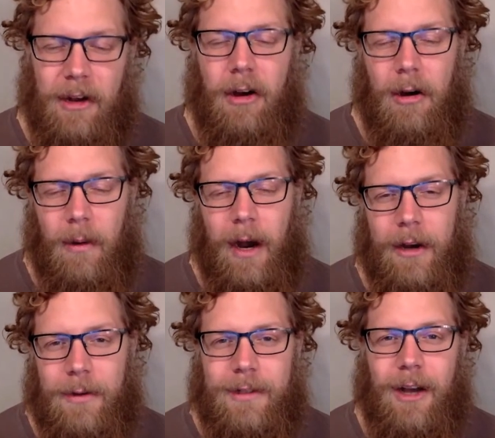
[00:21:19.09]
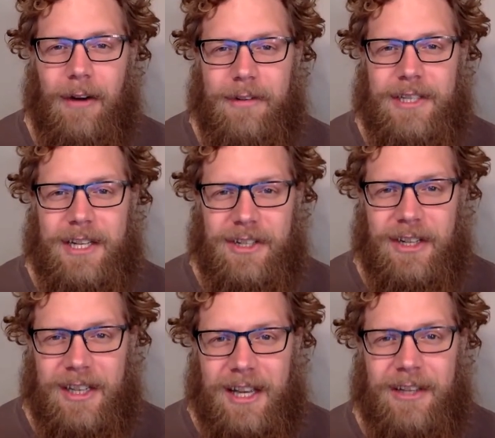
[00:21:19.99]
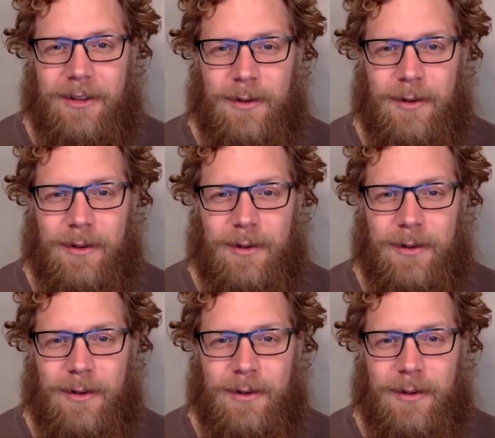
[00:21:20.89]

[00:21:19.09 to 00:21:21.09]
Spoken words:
oh, why are you in conversation again?